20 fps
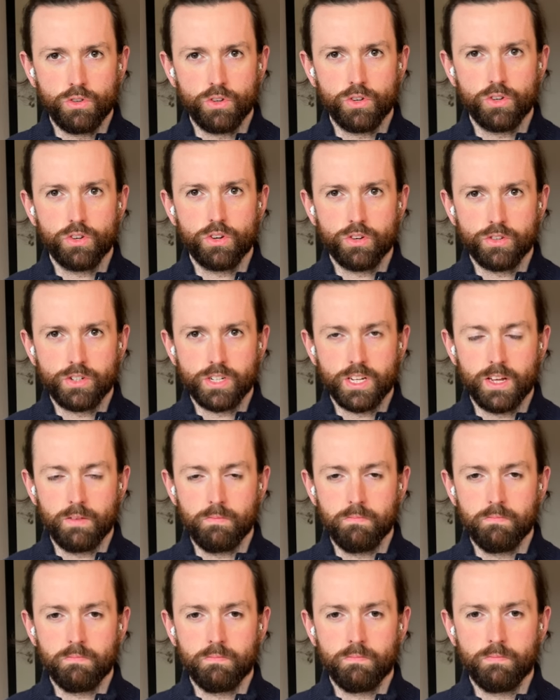your
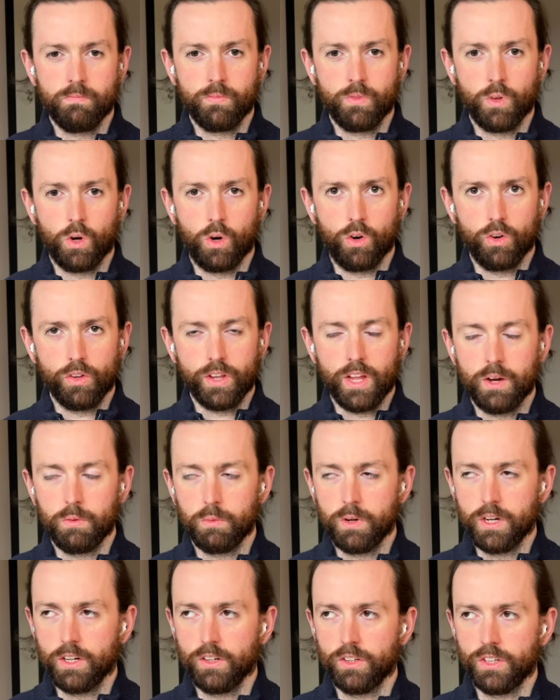team, all that
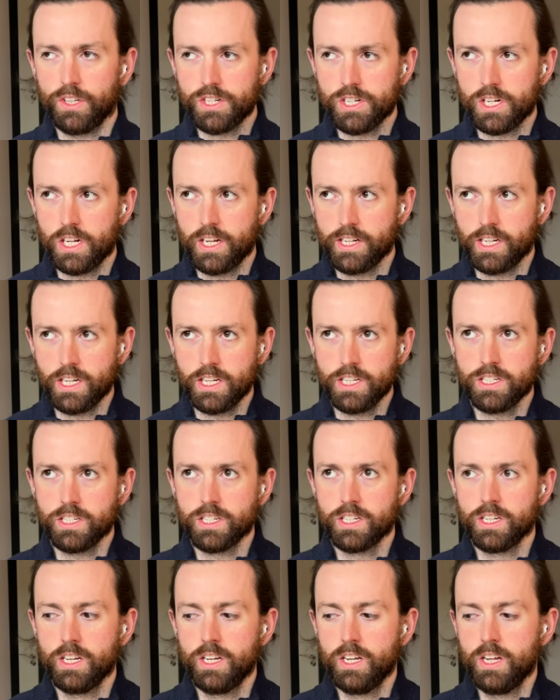well, initially at least,
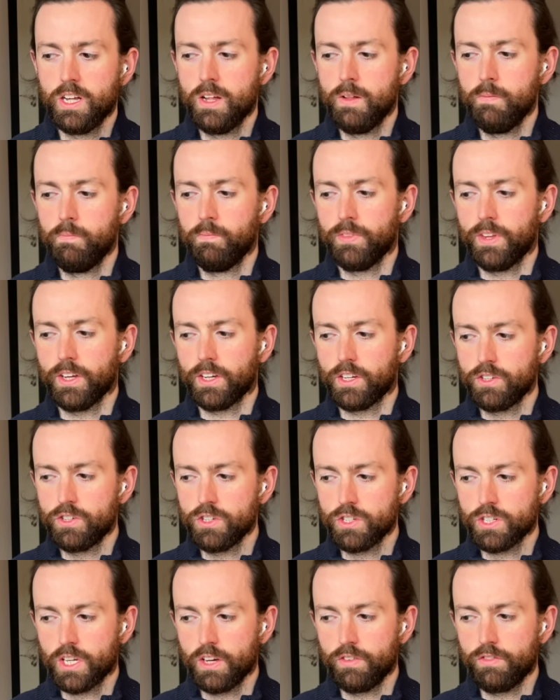they can
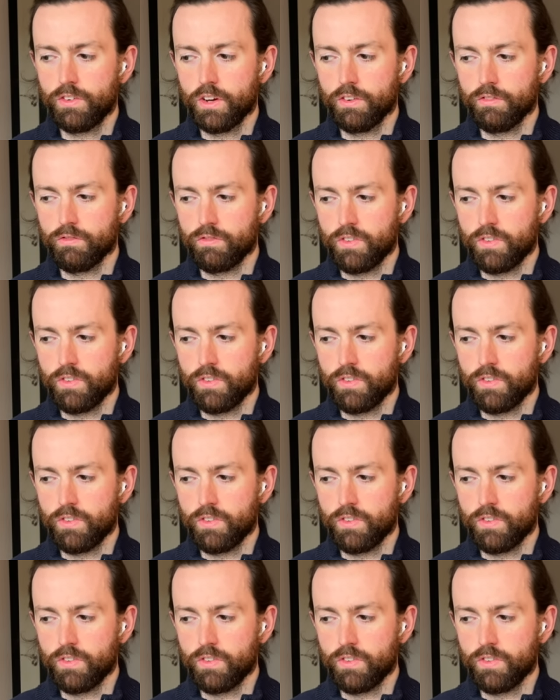just give you